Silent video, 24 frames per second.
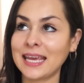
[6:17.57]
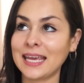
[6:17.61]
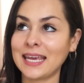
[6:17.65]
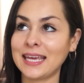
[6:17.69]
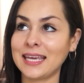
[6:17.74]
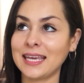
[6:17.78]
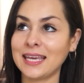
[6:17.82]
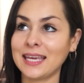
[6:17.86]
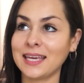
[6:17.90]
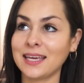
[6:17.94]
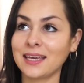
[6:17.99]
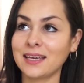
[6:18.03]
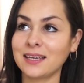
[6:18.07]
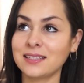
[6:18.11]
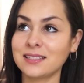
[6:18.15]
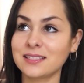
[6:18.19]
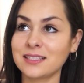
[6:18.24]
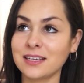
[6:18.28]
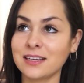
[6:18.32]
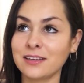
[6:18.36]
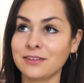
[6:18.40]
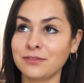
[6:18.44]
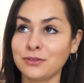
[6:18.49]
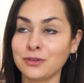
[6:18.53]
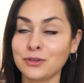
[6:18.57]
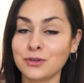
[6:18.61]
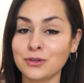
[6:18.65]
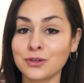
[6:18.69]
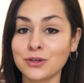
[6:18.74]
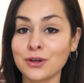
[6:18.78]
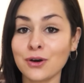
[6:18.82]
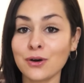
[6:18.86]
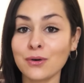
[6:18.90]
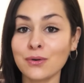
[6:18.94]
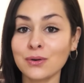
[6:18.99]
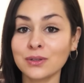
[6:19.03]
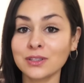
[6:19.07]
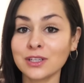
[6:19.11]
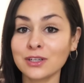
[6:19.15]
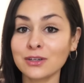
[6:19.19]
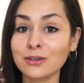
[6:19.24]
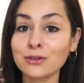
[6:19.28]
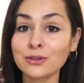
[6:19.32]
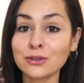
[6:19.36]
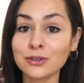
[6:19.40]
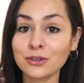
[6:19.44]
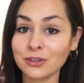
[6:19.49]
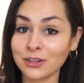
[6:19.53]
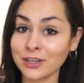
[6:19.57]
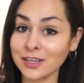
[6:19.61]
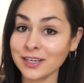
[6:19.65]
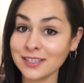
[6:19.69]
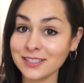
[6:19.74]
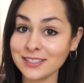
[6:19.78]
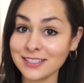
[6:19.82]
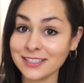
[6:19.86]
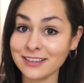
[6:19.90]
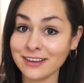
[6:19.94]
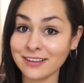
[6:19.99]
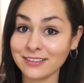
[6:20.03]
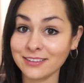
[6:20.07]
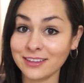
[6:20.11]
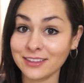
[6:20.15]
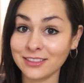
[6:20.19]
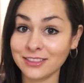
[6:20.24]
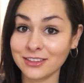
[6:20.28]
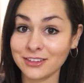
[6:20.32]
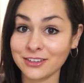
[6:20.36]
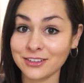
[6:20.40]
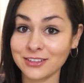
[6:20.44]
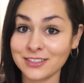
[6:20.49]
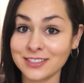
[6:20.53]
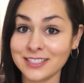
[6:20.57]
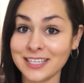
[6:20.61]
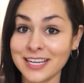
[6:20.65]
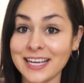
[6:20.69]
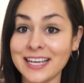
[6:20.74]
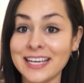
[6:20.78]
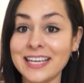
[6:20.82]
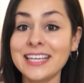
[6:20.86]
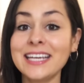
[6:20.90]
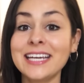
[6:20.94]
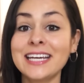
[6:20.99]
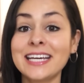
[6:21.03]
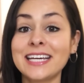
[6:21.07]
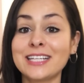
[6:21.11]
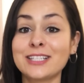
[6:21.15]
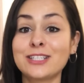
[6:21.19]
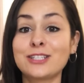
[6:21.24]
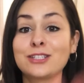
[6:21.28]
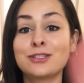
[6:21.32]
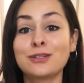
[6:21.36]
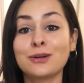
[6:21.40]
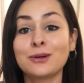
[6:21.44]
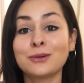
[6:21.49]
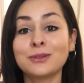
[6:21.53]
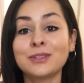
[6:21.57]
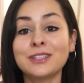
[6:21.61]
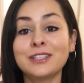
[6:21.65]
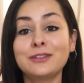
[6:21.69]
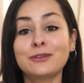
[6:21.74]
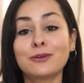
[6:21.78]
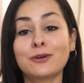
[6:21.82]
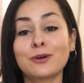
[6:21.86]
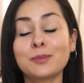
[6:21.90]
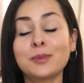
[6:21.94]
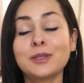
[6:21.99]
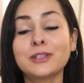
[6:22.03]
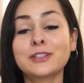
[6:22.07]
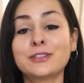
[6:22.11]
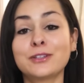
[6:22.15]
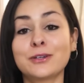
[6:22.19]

And if you go a little crazy on the 3rd day, it's totally normal.